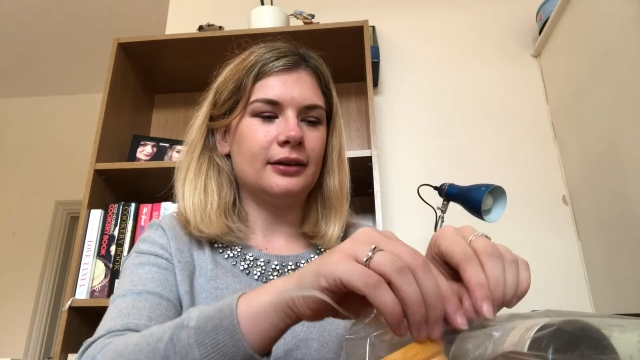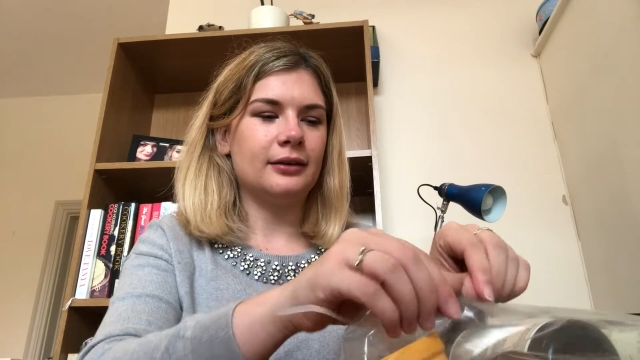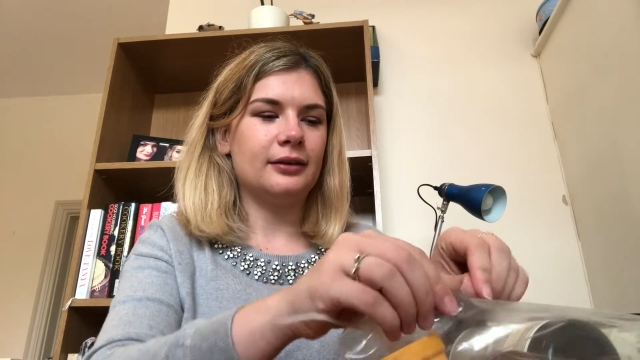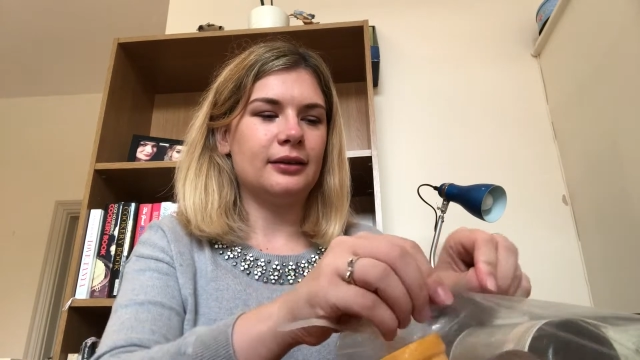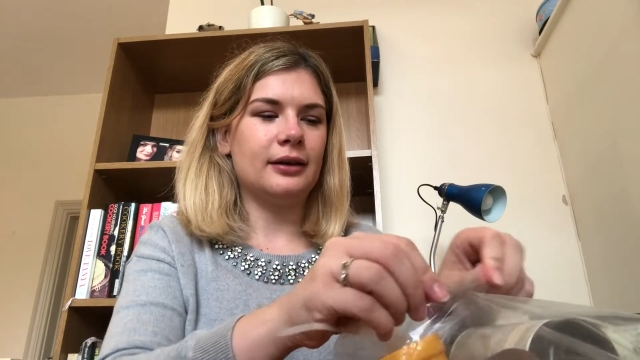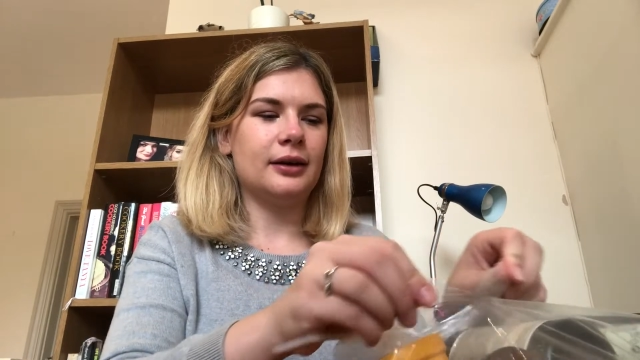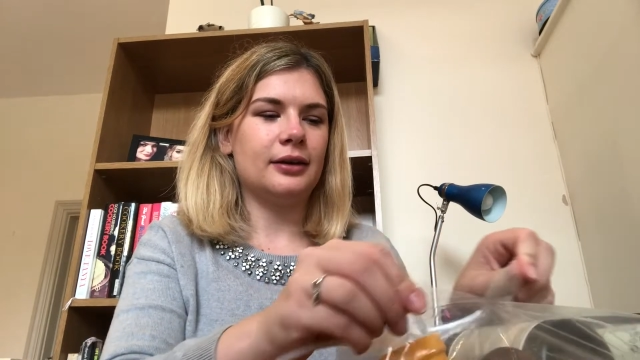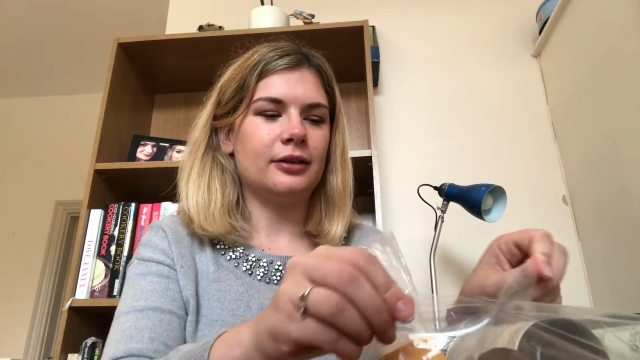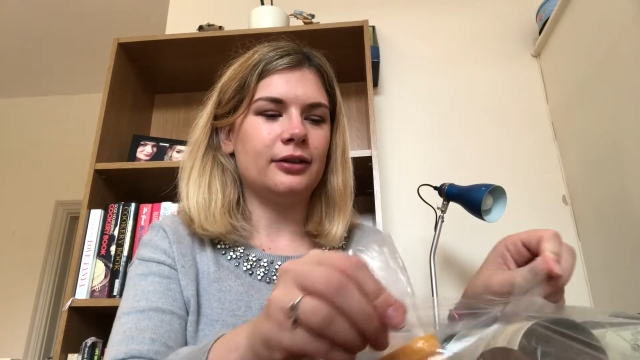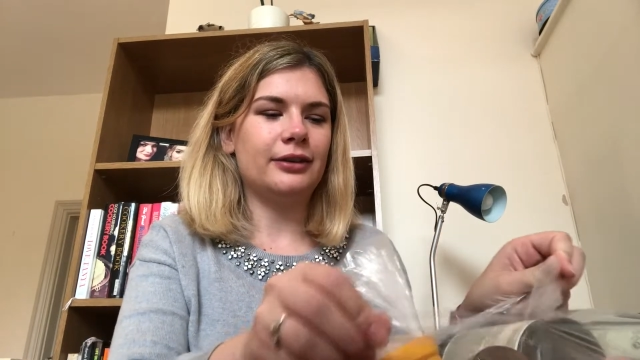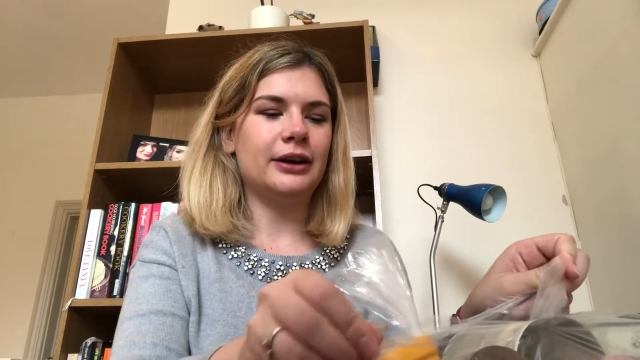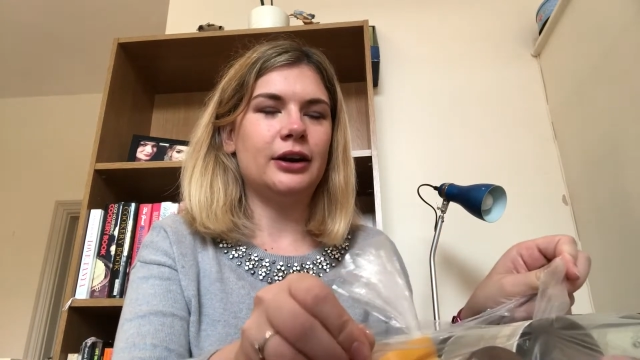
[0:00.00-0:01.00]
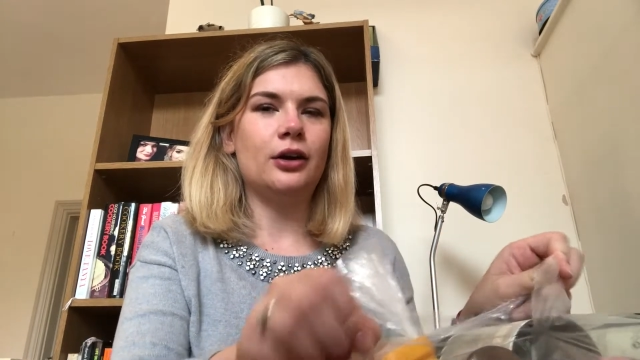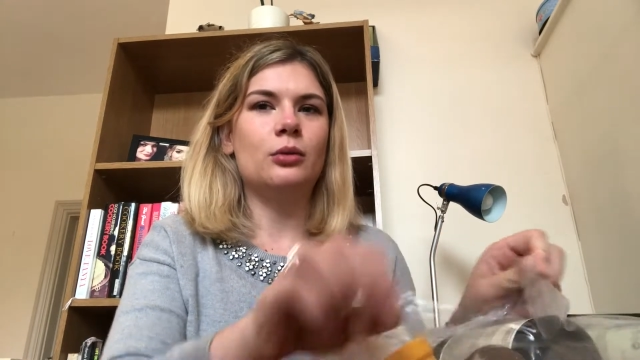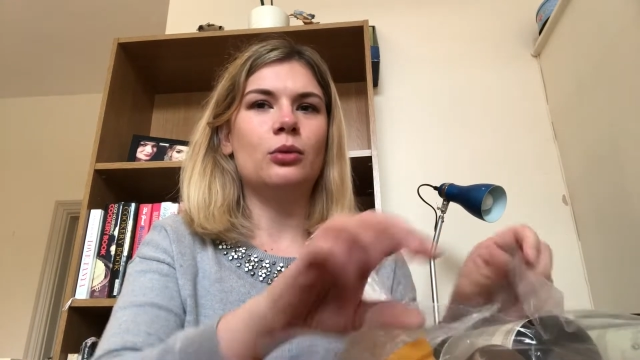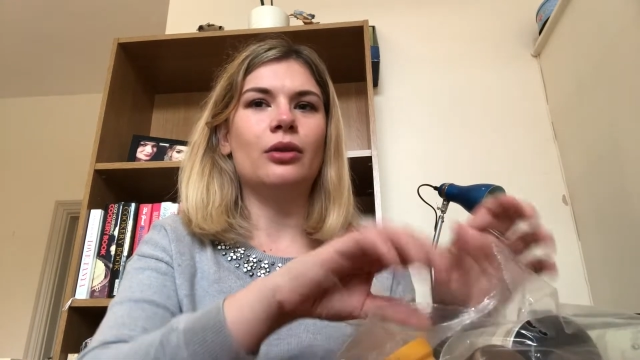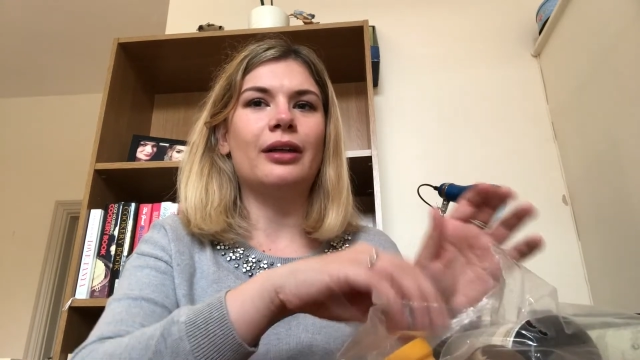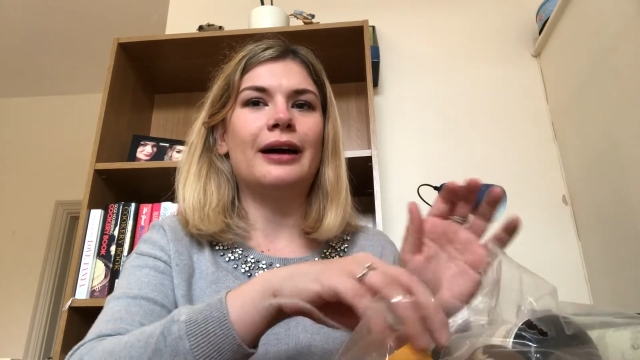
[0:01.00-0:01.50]
I was like, I don't really know
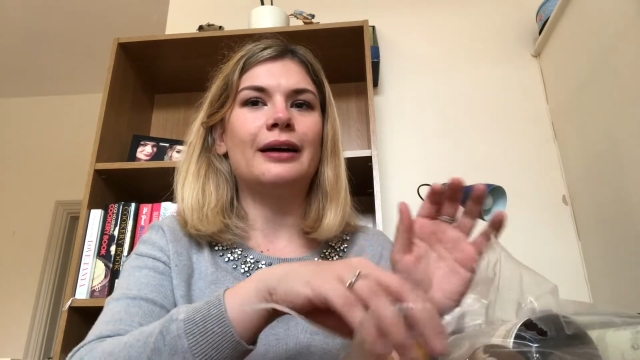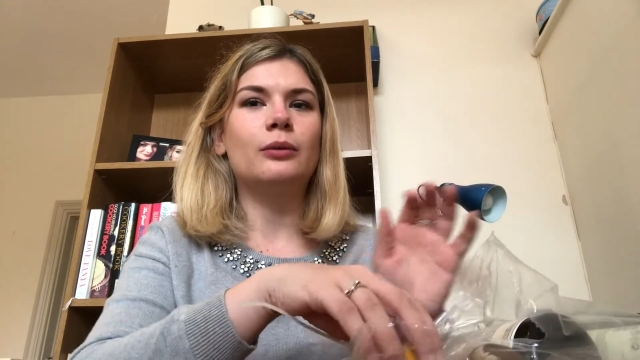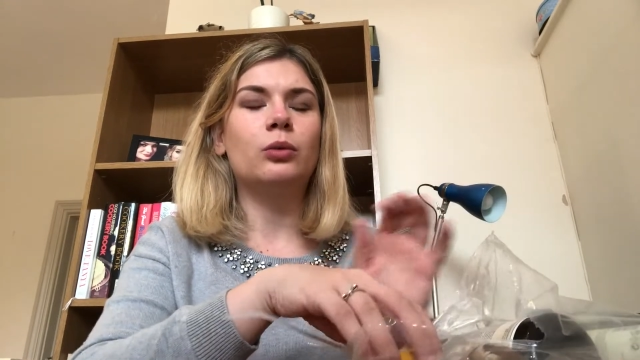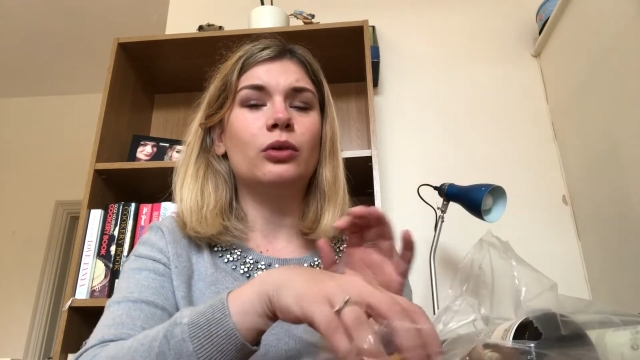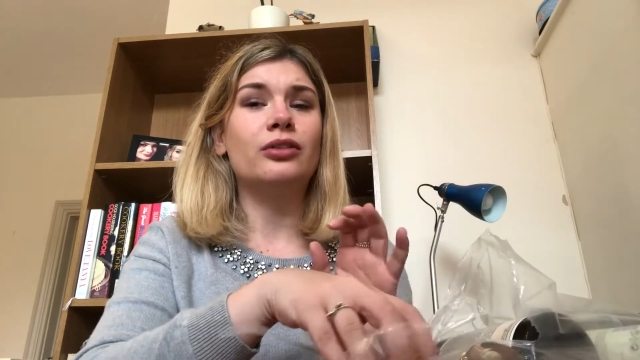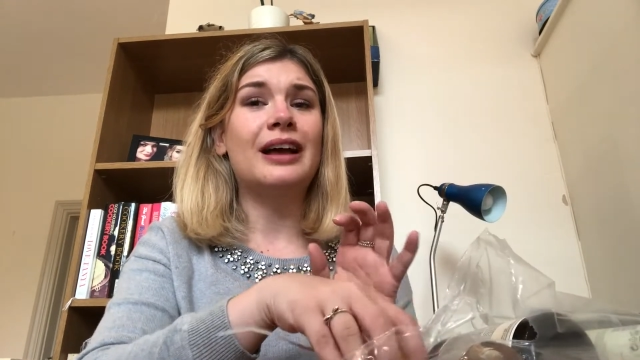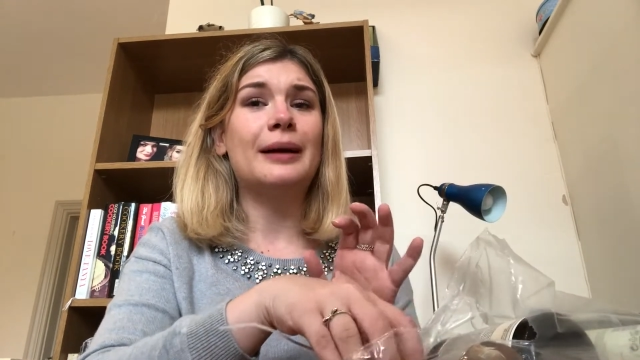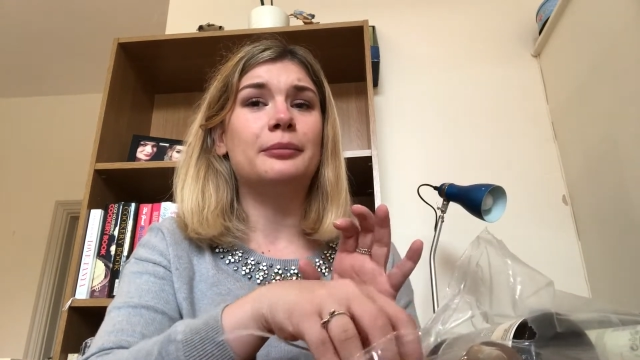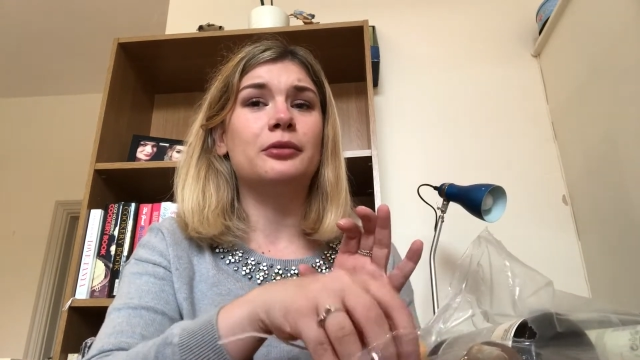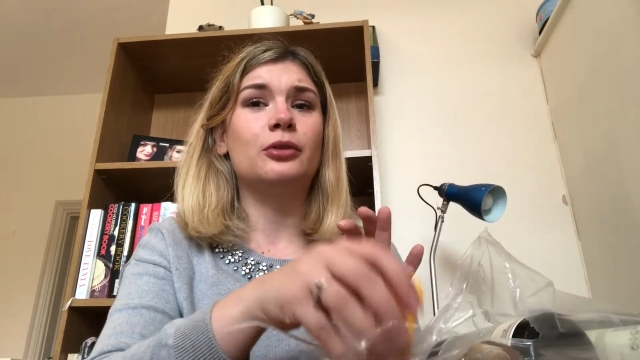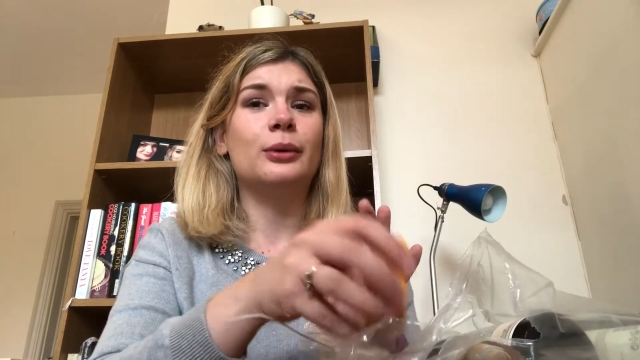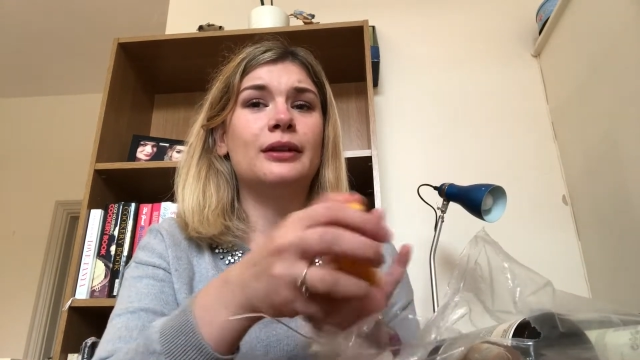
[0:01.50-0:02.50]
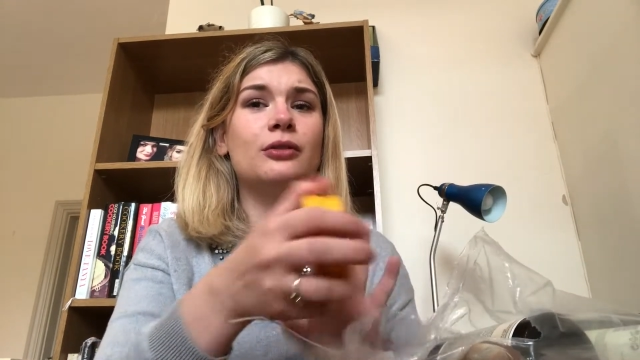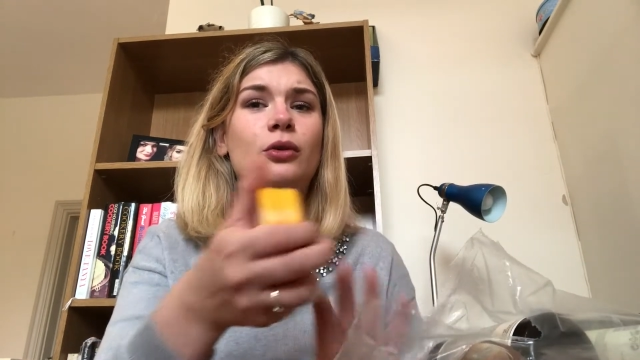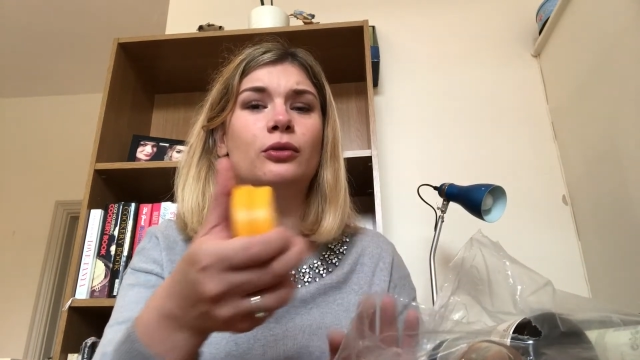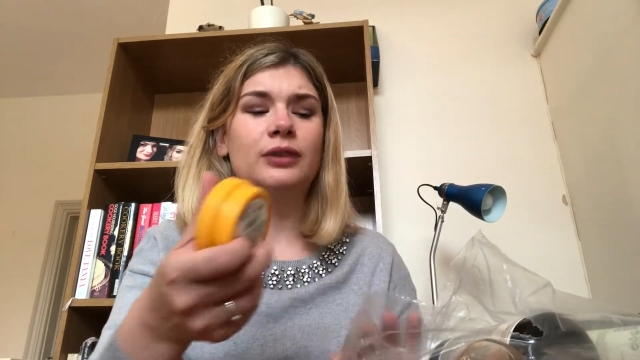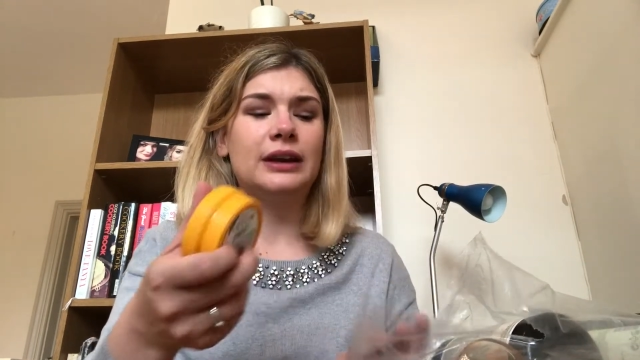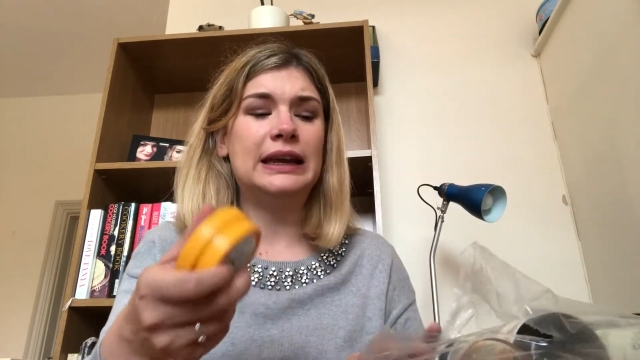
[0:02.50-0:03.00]
what that what's happened to it. It's
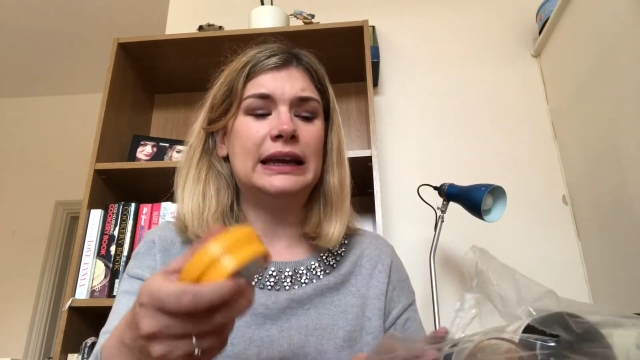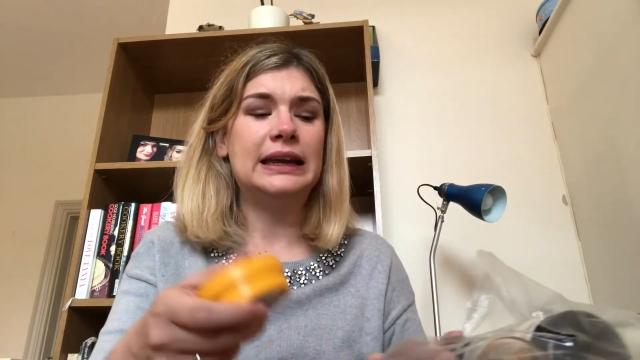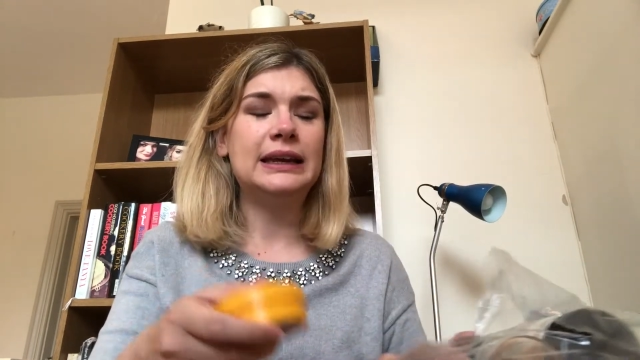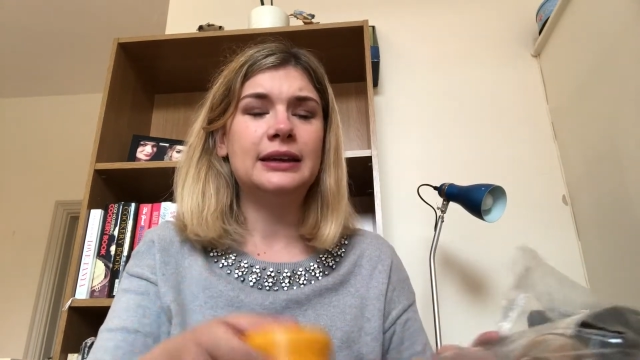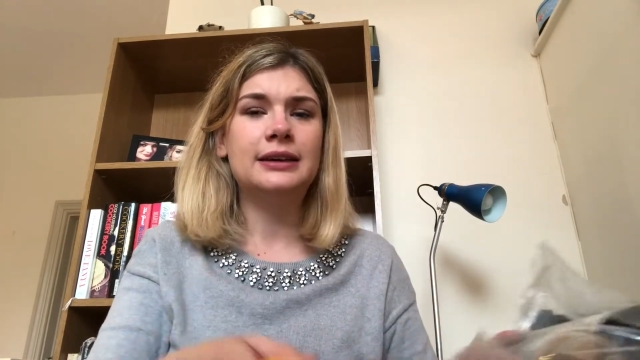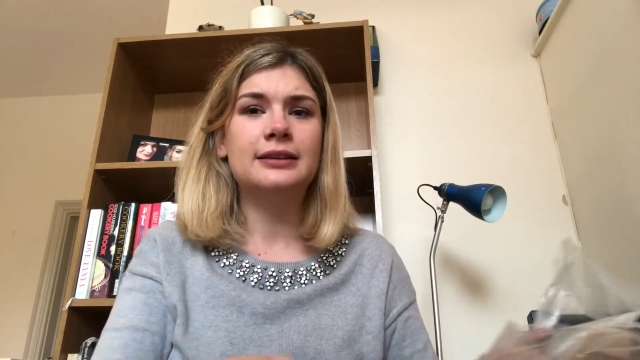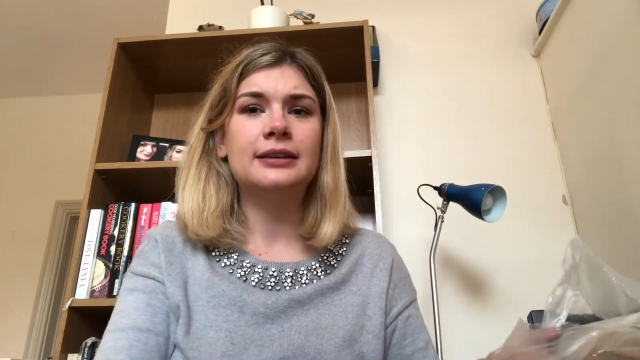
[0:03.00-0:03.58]
sort of like leaked.